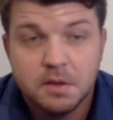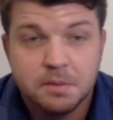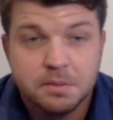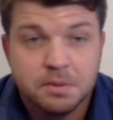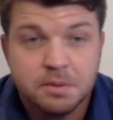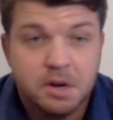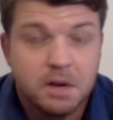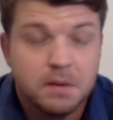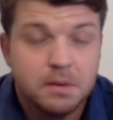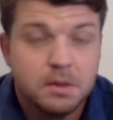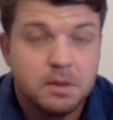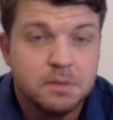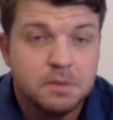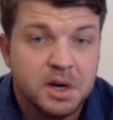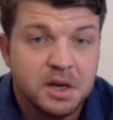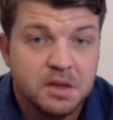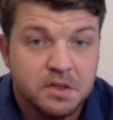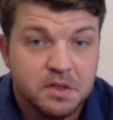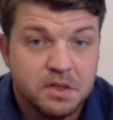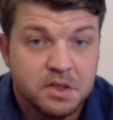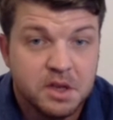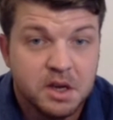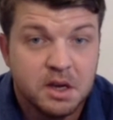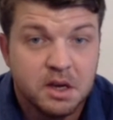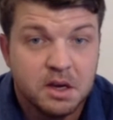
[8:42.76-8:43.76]
the problem I
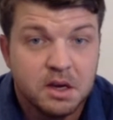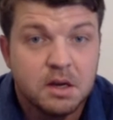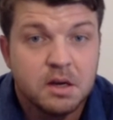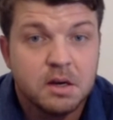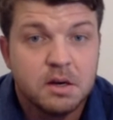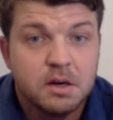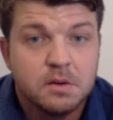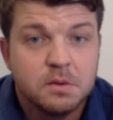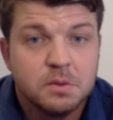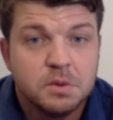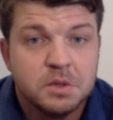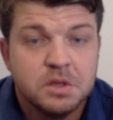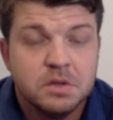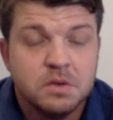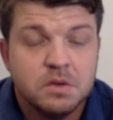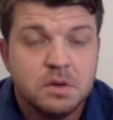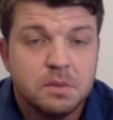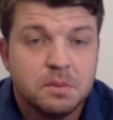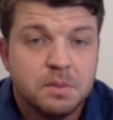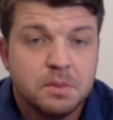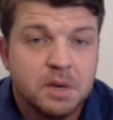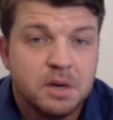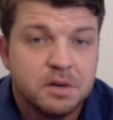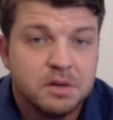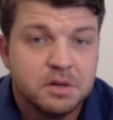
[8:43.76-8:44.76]
think when you
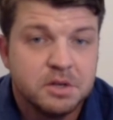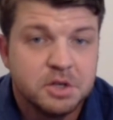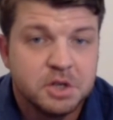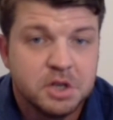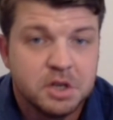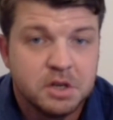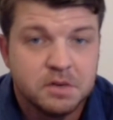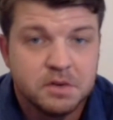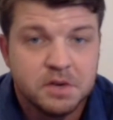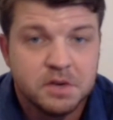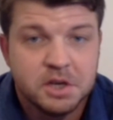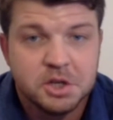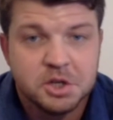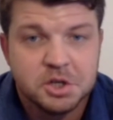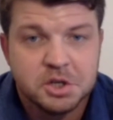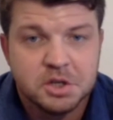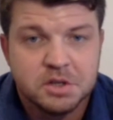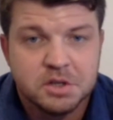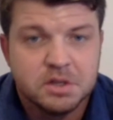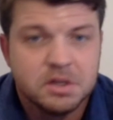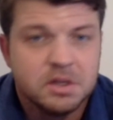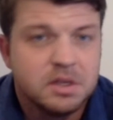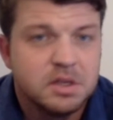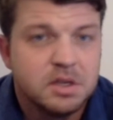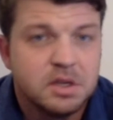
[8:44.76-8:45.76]
compare the
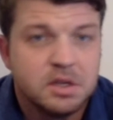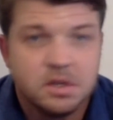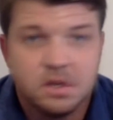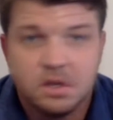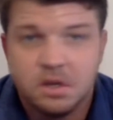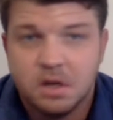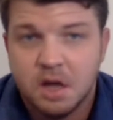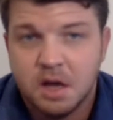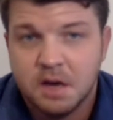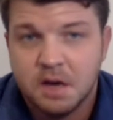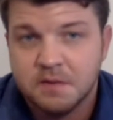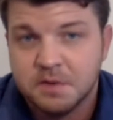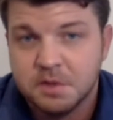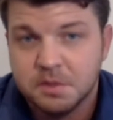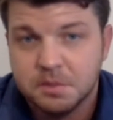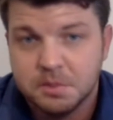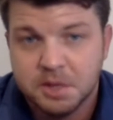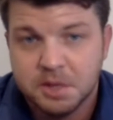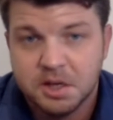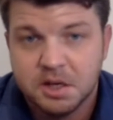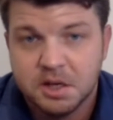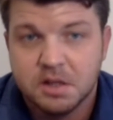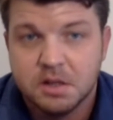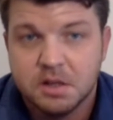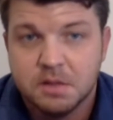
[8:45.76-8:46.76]
generations, and this isn't
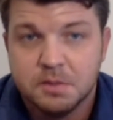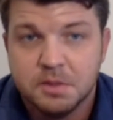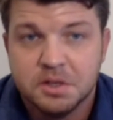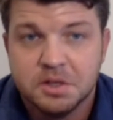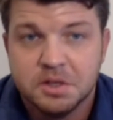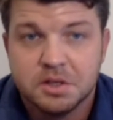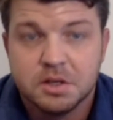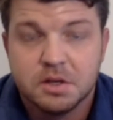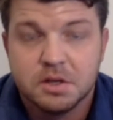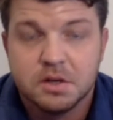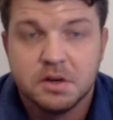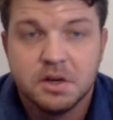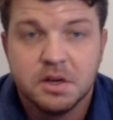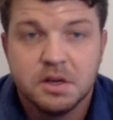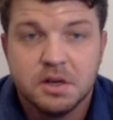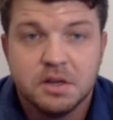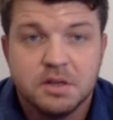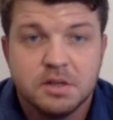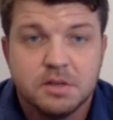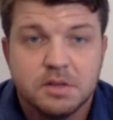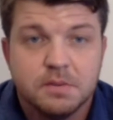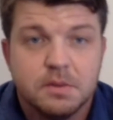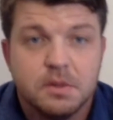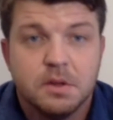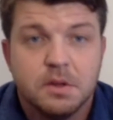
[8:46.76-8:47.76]
everybody in the military,
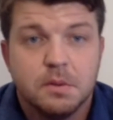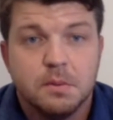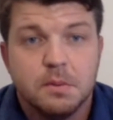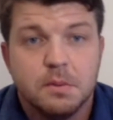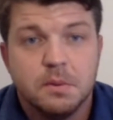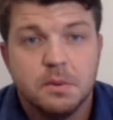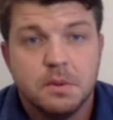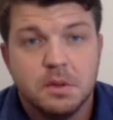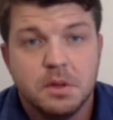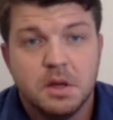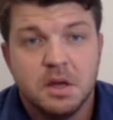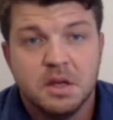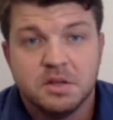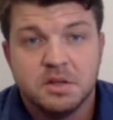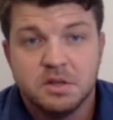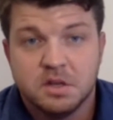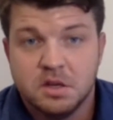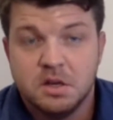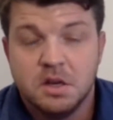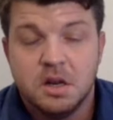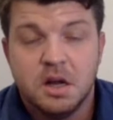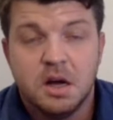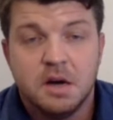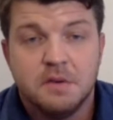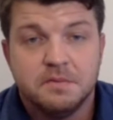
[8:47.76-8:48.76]
is it's
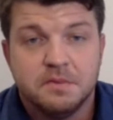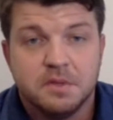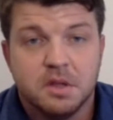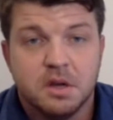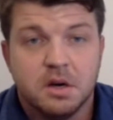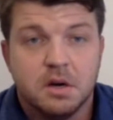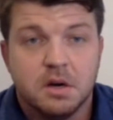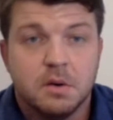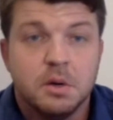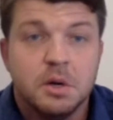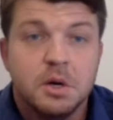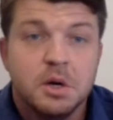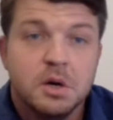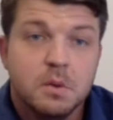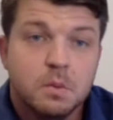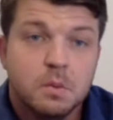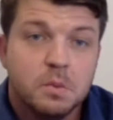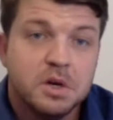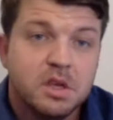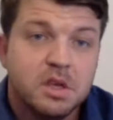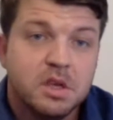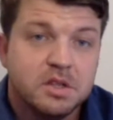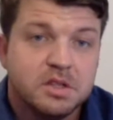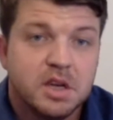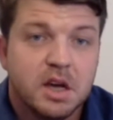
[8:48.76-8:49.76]
enough though.
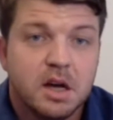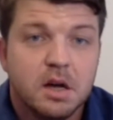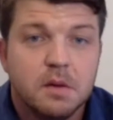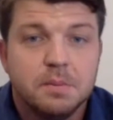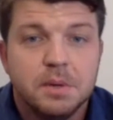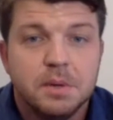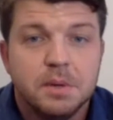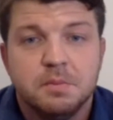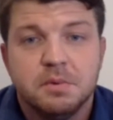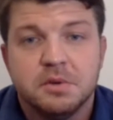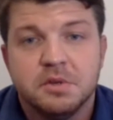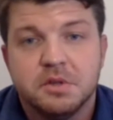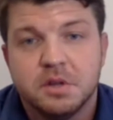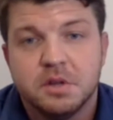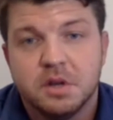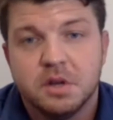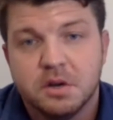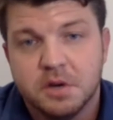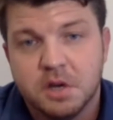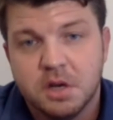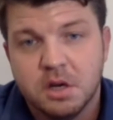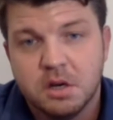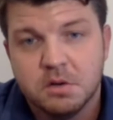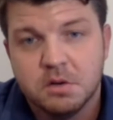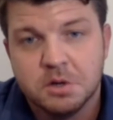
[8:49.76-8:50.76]
When you tell people
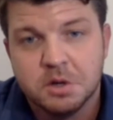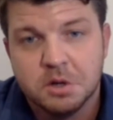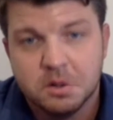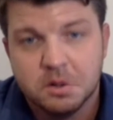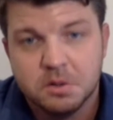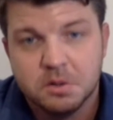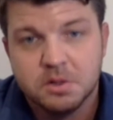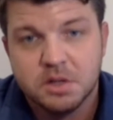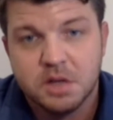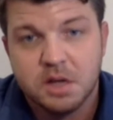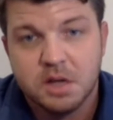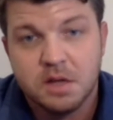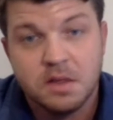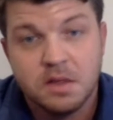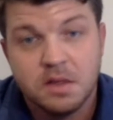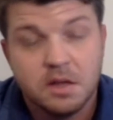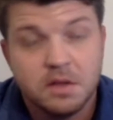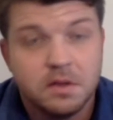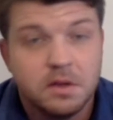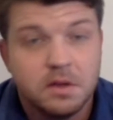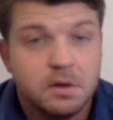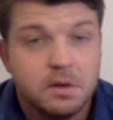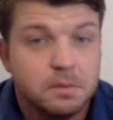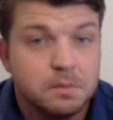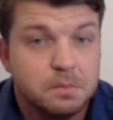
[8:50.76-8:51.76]
they're heroes and
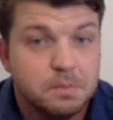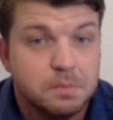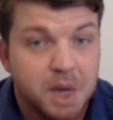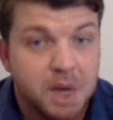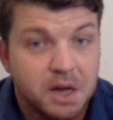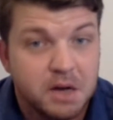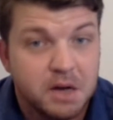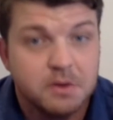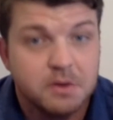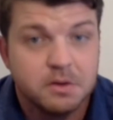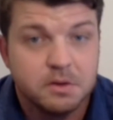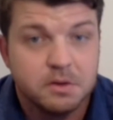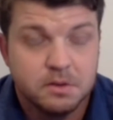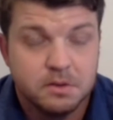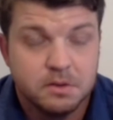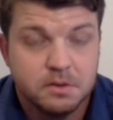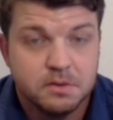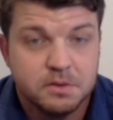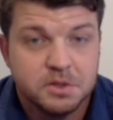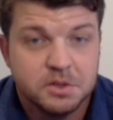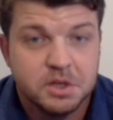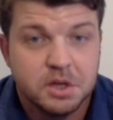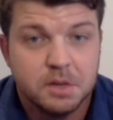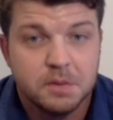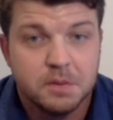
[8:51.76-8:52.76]
that they're better
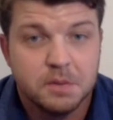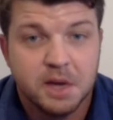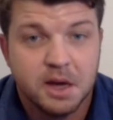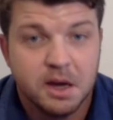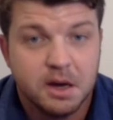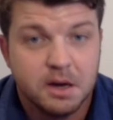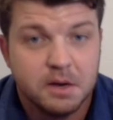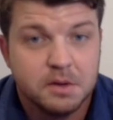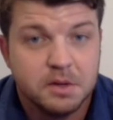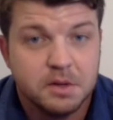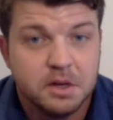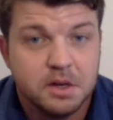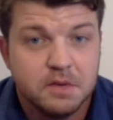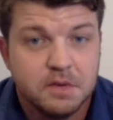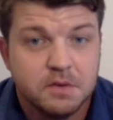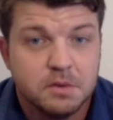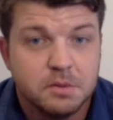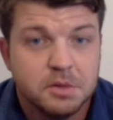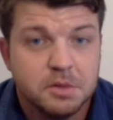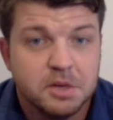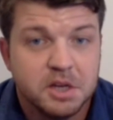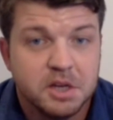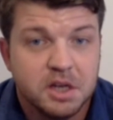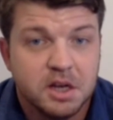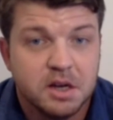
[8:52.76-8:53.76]
somehow than
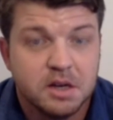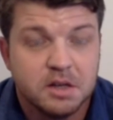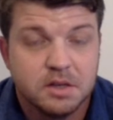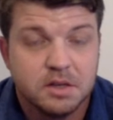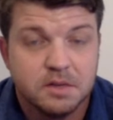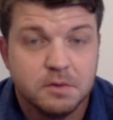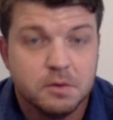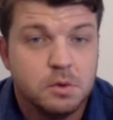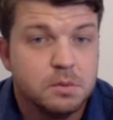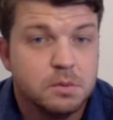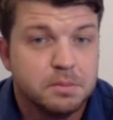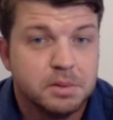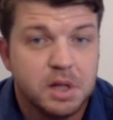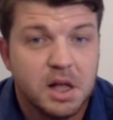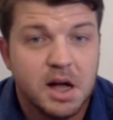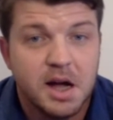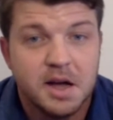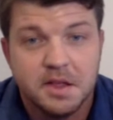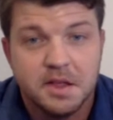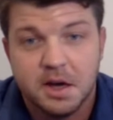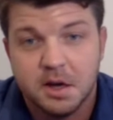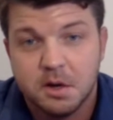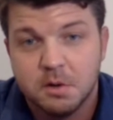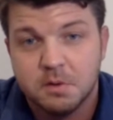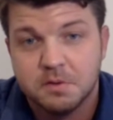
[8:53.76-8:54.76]
everybody else, if you
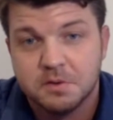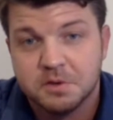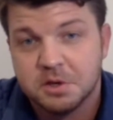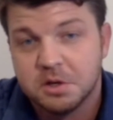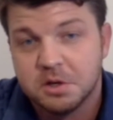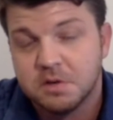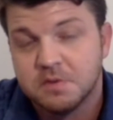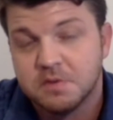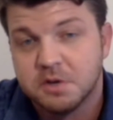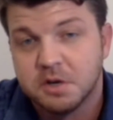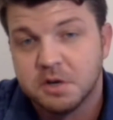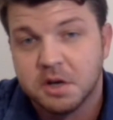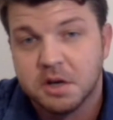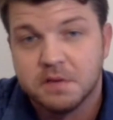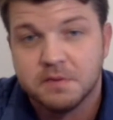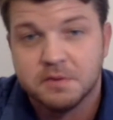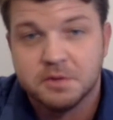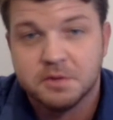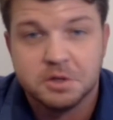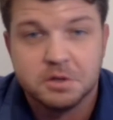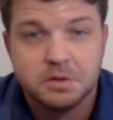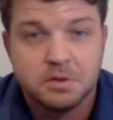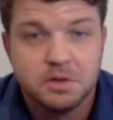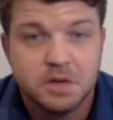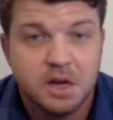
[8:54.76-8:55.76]
imply that over and over again
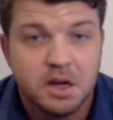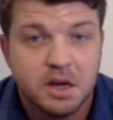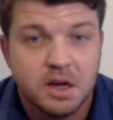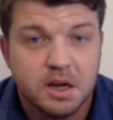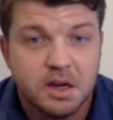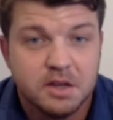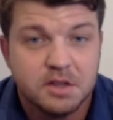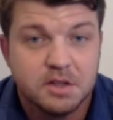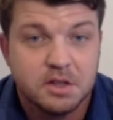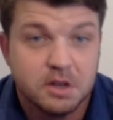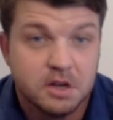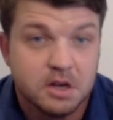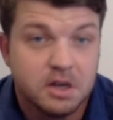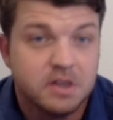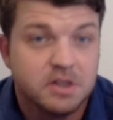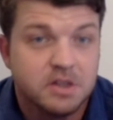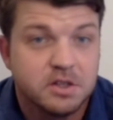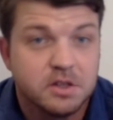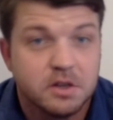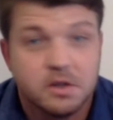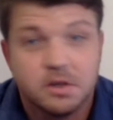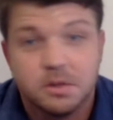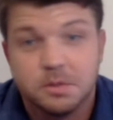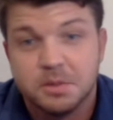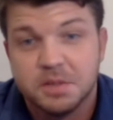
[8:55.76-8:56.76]
for two decades, they're going to
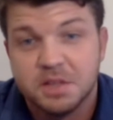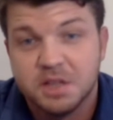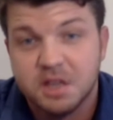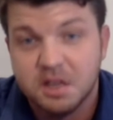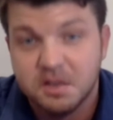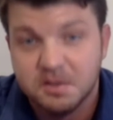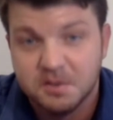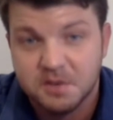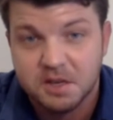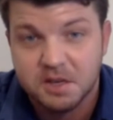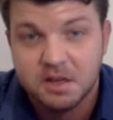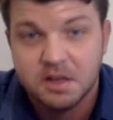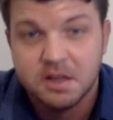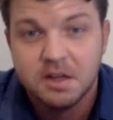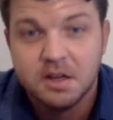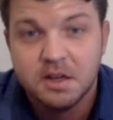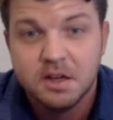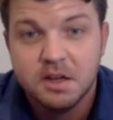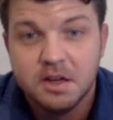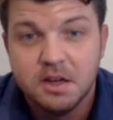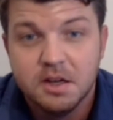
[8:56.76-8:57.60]
start to believe it.